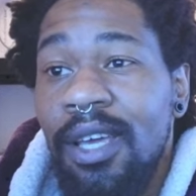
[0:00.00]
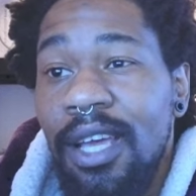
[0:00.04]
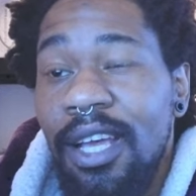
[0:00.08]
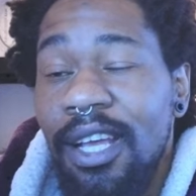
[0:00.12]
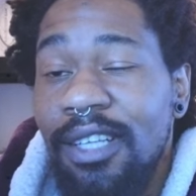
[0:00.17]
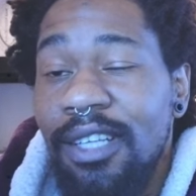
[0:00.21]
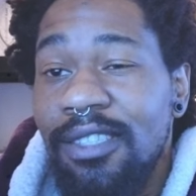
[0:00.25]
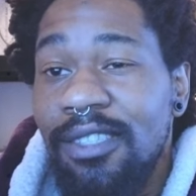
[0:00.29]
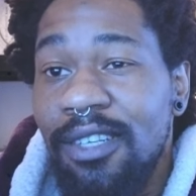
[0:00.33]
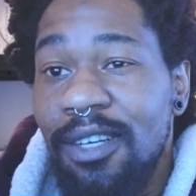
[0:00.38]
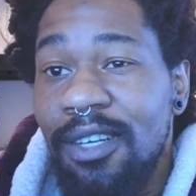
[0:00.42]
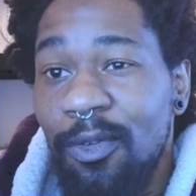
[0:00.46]

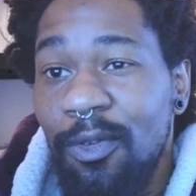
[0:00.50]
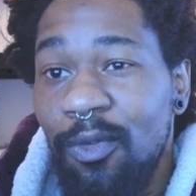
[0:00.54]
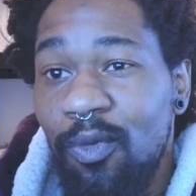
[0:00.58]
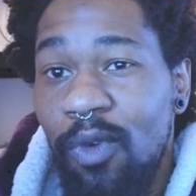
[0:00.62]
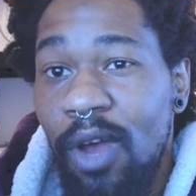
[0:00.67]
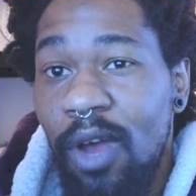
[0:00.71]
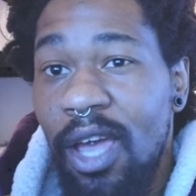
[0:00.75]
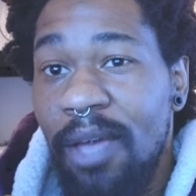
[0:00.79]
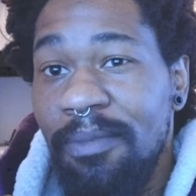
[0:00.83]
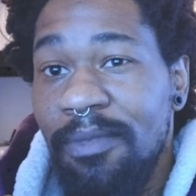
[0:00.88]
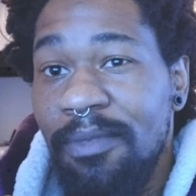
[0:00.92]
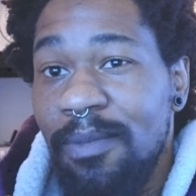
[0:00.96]
It's in a
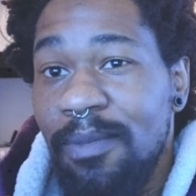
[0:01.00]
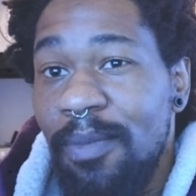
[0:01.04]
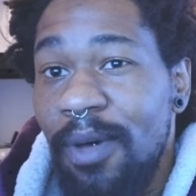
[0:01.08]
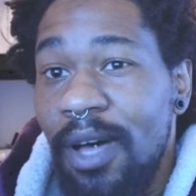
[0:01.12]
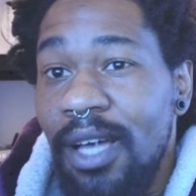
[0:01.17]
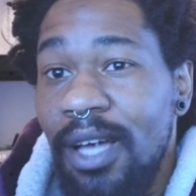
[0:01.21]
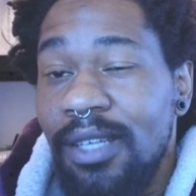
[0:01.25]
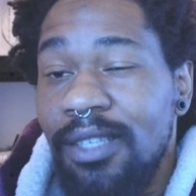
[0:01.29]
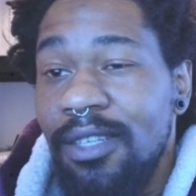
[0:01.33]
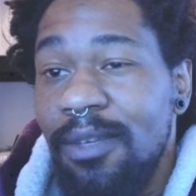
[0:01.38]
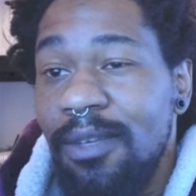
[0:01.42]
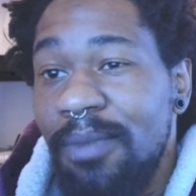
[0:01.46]
ripe
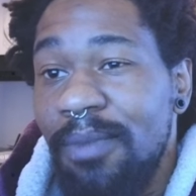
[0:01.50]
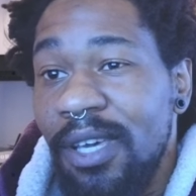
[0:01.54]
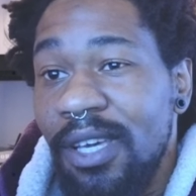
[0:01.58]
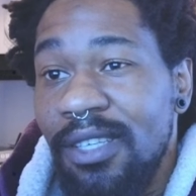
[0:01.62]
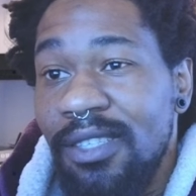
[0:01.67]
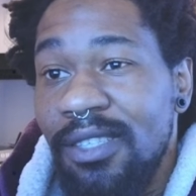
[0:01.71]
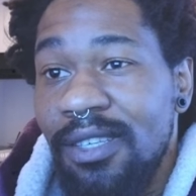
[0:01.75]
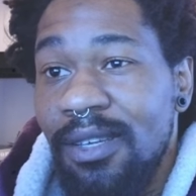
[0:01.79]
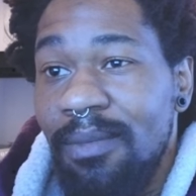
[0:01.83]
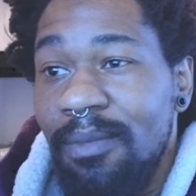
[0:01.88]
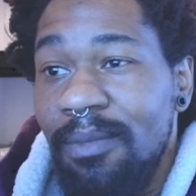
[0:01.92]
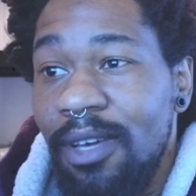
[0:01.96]
spot to pick
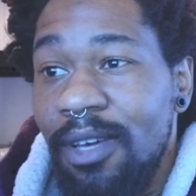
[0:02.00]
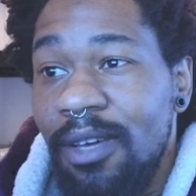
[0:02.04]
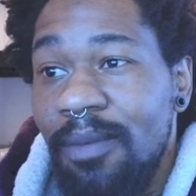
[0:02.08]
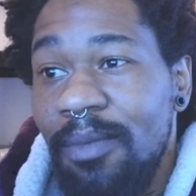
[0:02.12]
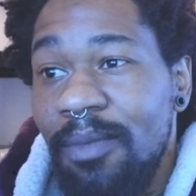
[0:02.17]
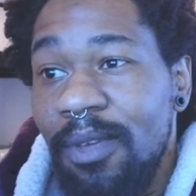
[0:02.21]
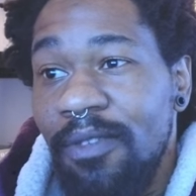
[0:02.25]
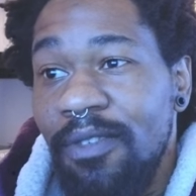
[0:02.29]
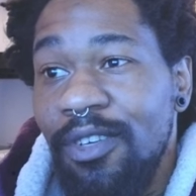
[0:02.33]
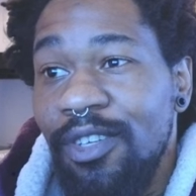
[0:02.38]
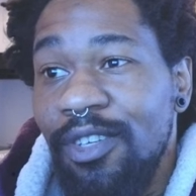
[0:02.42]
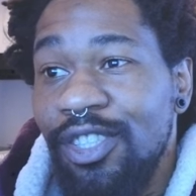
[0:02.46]
some up.
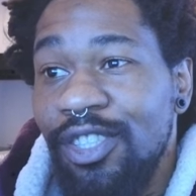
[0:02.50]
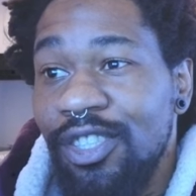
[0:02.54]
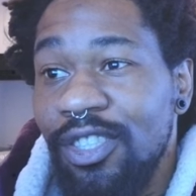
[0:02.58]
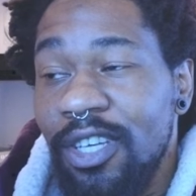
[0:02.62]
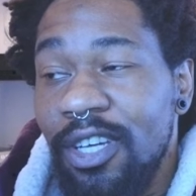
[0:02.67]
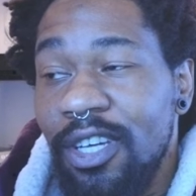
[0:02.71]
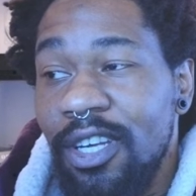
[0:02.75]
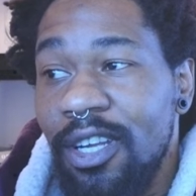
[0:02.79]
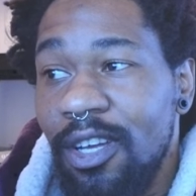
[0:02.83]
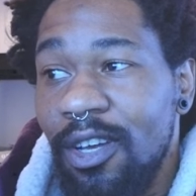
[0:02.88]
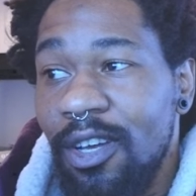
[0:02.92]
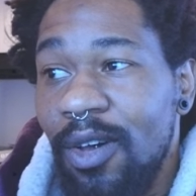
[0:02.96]
If you're just
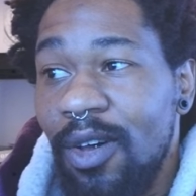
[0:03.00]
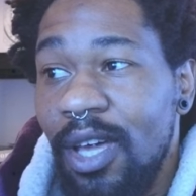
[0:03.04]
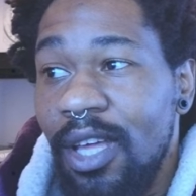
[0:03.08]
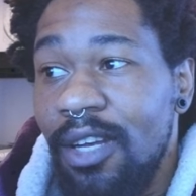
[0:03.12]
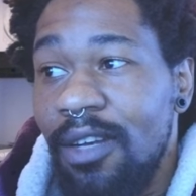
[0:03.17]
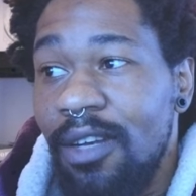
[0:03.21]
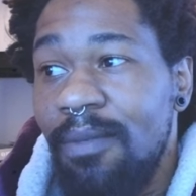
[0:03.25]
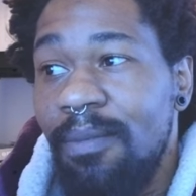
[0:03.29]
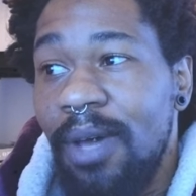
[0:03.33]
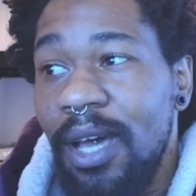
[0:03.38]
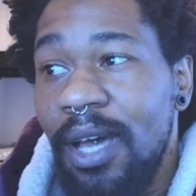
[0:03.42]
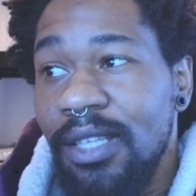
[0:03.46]
going to go ahead
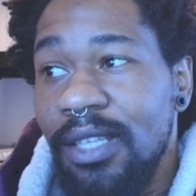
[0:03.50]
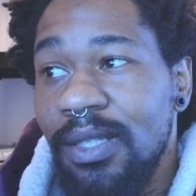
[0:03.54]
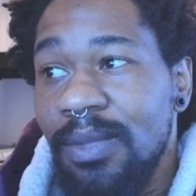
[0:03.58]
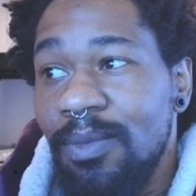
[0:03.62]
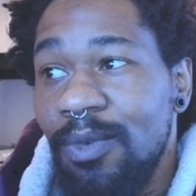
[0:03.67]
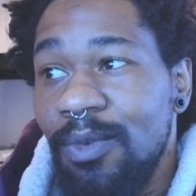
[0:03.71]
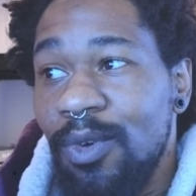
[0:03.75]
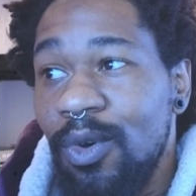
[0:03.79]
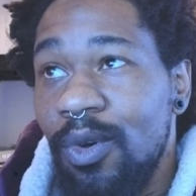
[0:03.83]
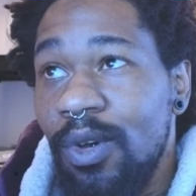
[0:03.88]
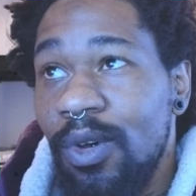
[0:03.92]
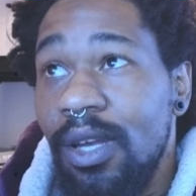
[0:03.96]
and buy some
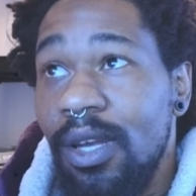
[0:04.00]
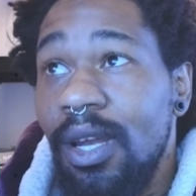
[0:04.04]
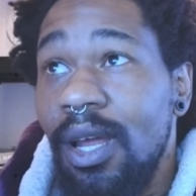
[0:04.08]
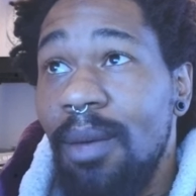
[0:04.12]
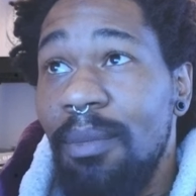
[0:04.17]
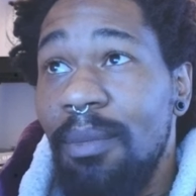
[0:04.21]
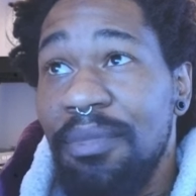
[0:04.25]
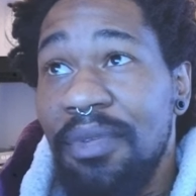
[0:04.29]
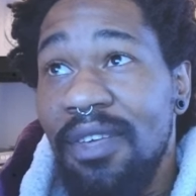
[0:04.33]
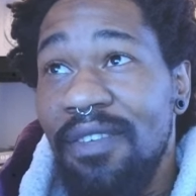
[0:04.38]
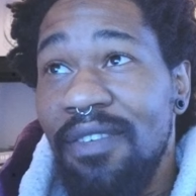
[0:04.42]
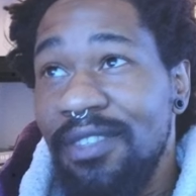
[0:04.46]
coin, I'm
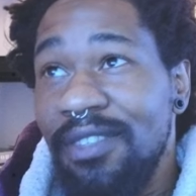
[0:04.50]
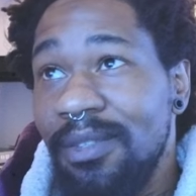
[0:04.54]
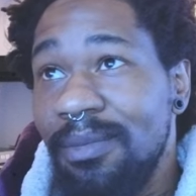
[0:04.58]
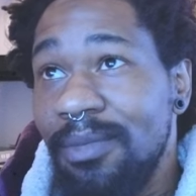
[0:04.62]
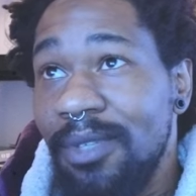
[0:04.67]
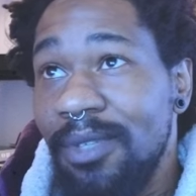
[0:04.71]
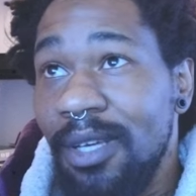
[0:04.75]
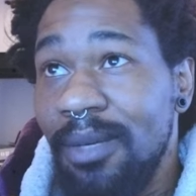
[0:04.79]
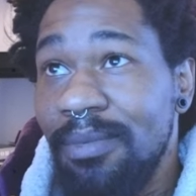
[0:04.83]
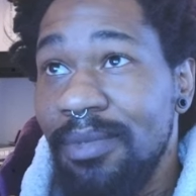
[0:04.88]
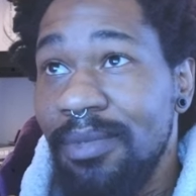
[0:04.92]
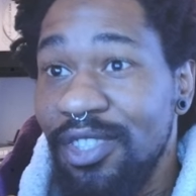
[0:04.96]
going to give you some
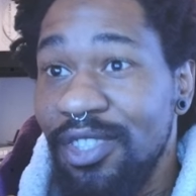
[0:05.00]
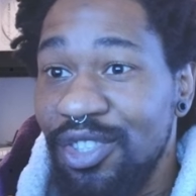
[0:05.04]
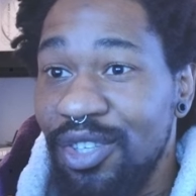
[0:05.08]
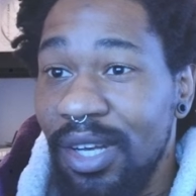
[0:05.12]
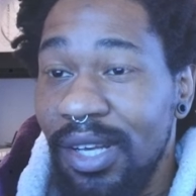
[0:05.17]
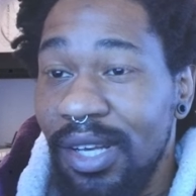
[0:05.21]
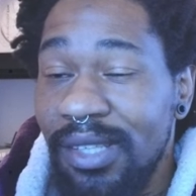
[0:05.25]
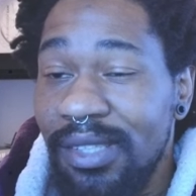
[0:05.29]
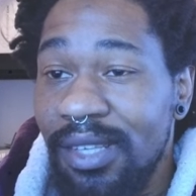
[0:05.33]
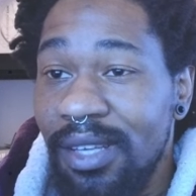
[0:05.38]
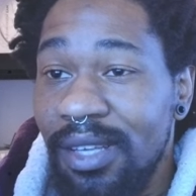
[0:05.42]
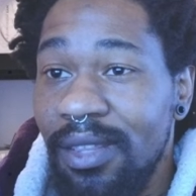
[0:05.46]
tips and
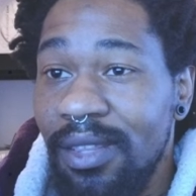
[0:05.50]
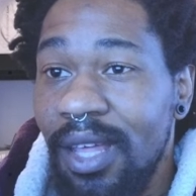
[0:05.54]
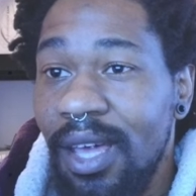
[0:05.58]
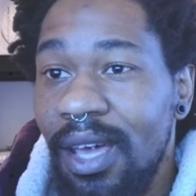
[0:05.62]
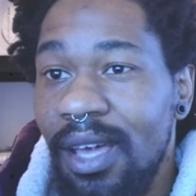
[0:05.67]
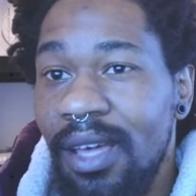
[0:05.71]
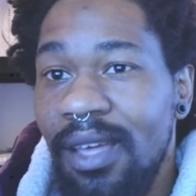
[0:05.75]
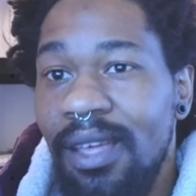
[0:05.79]
tricks on that.